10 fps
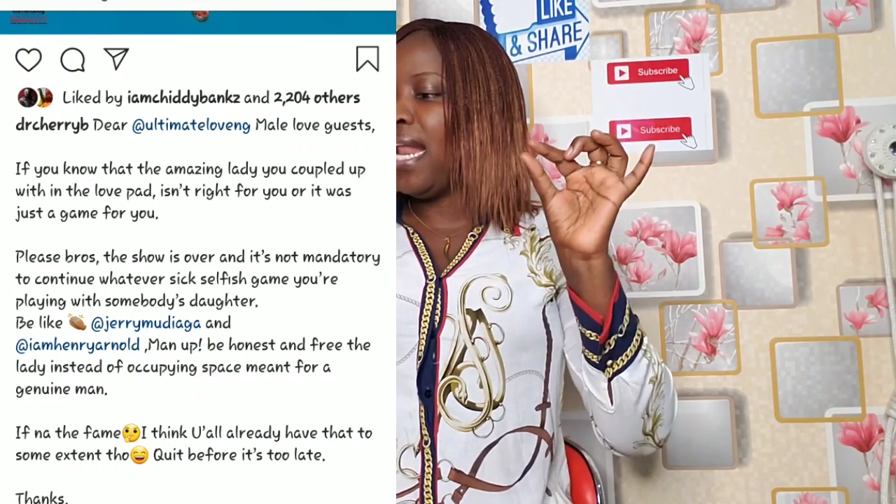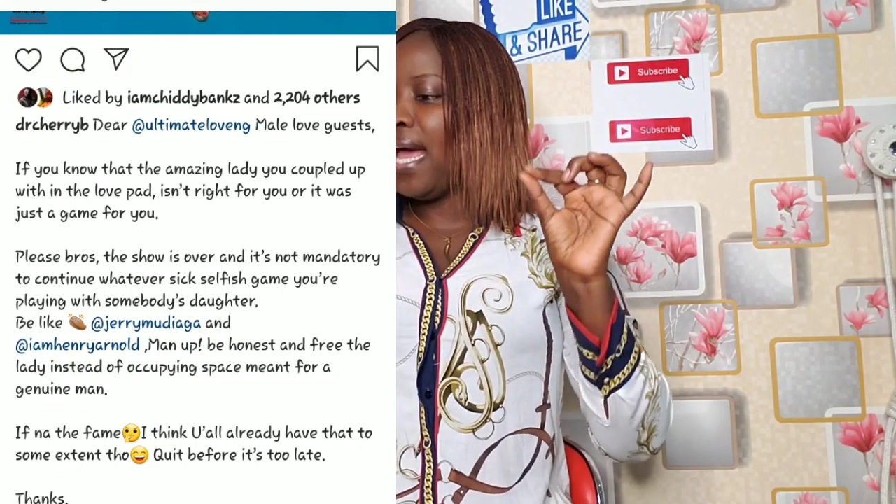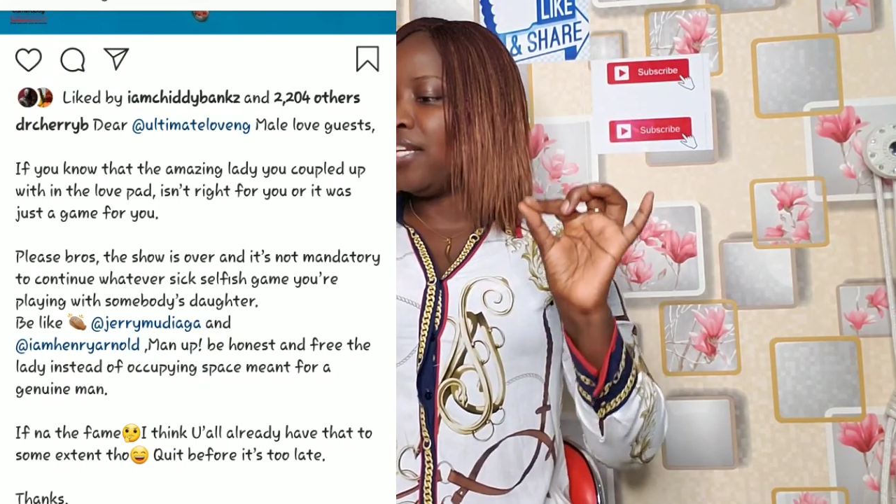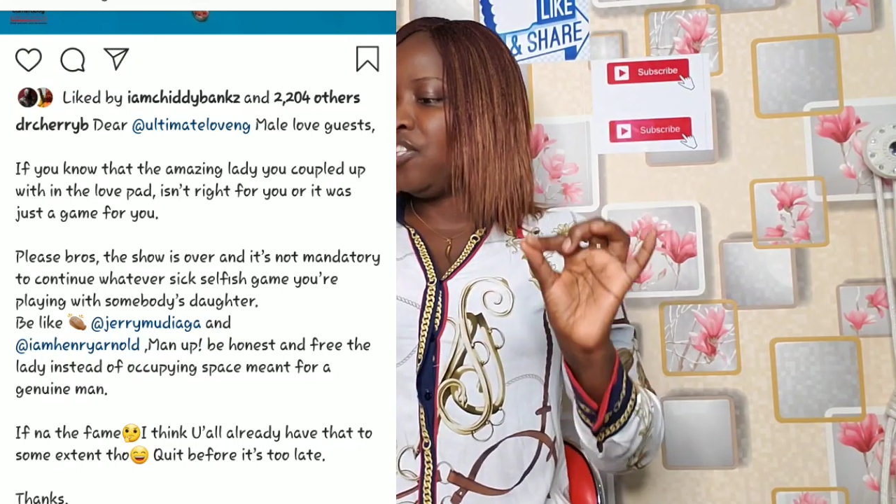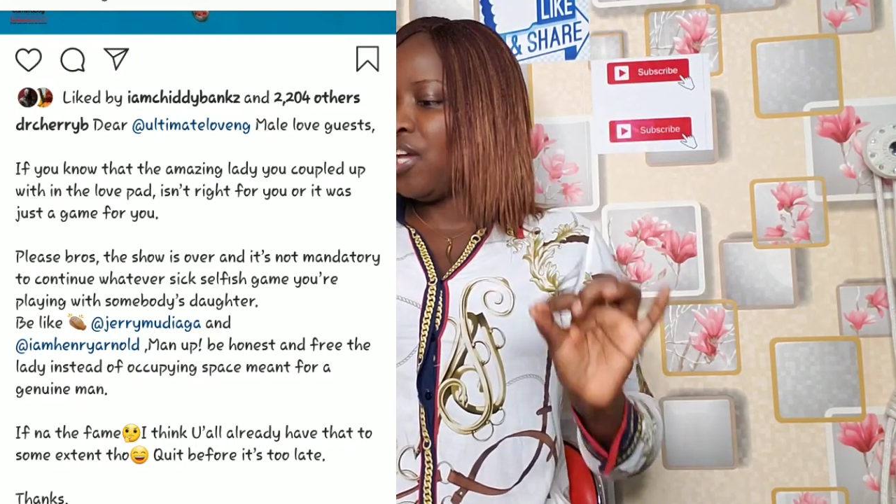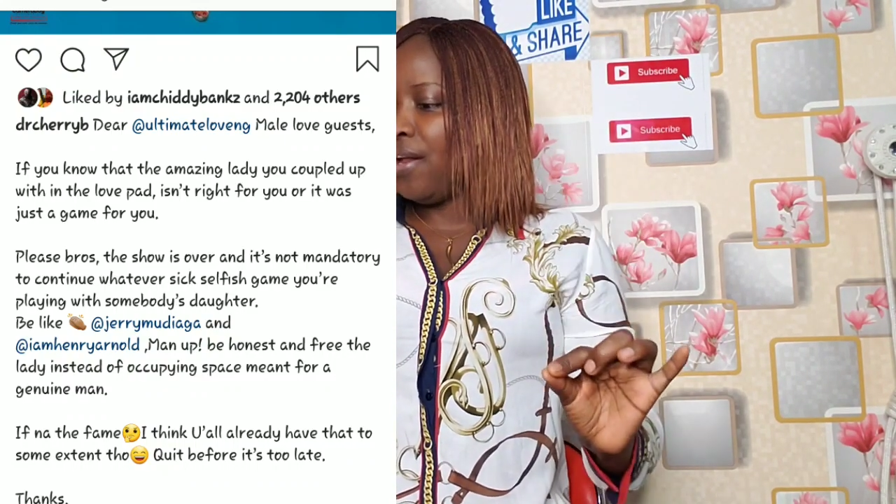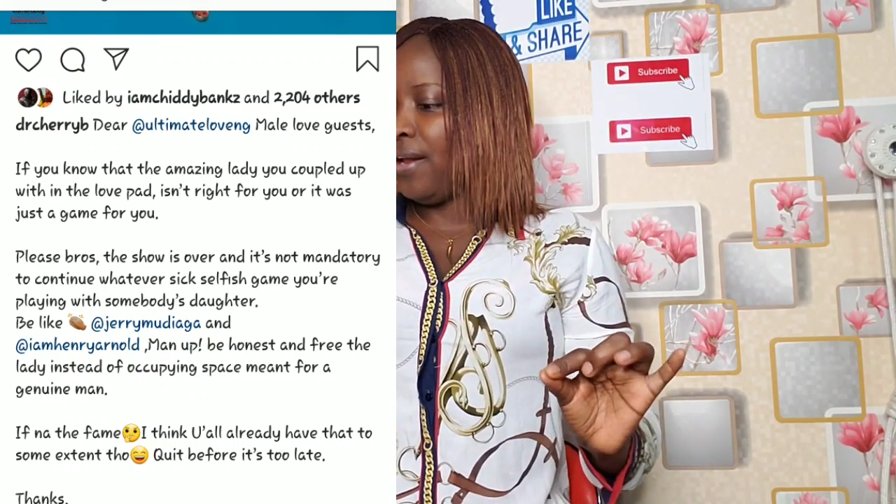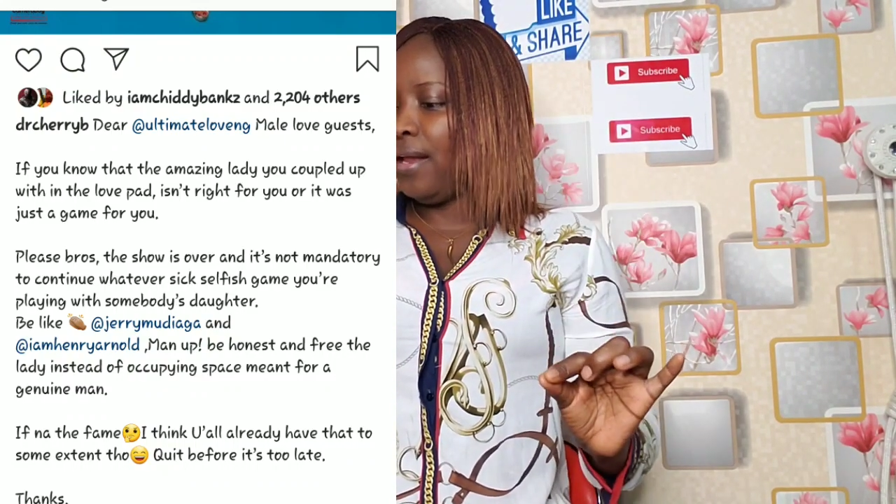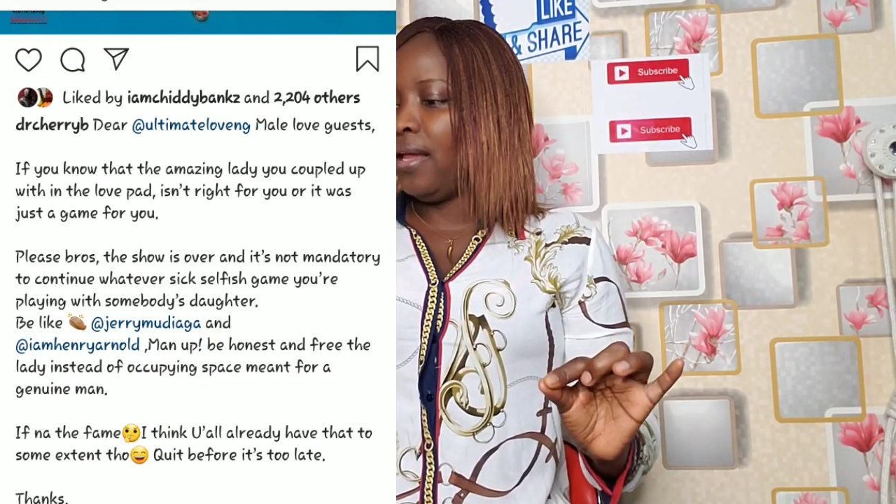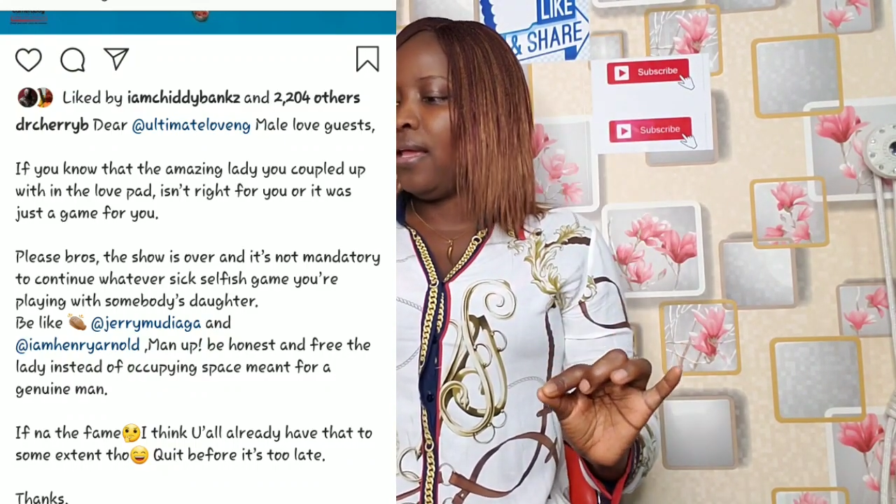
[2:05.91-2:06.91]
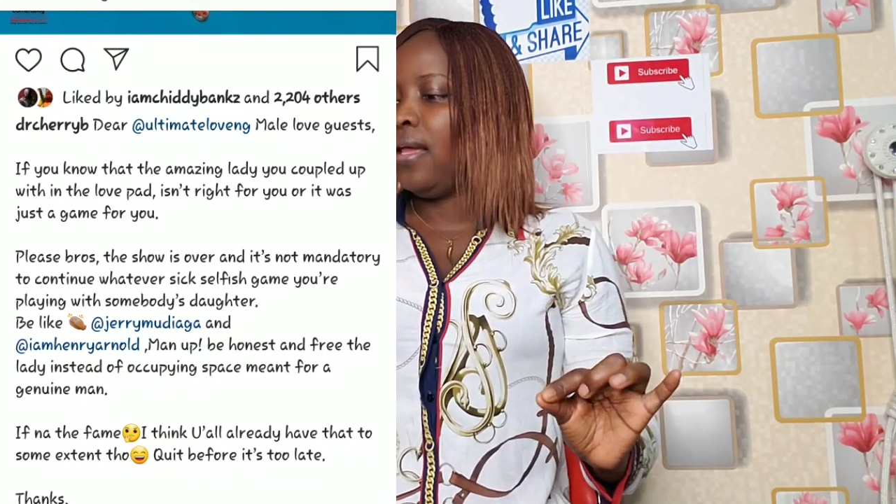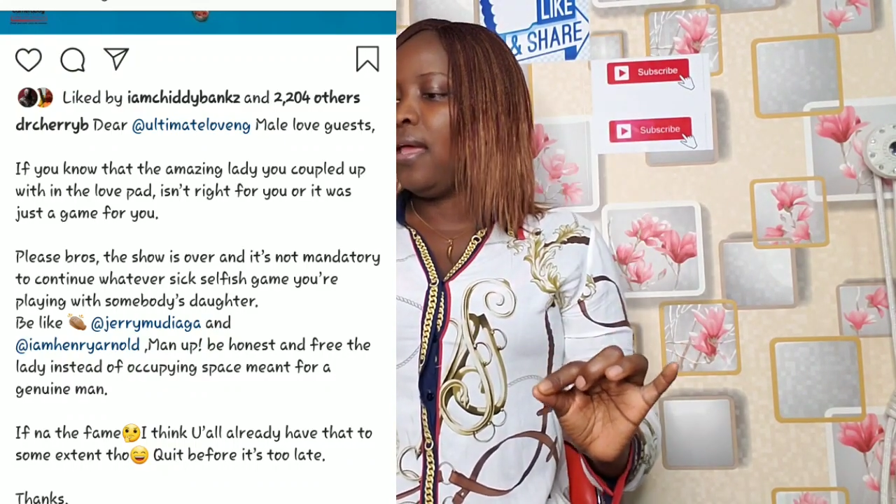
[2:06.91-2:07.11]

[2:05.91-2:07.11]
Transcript: like Jerry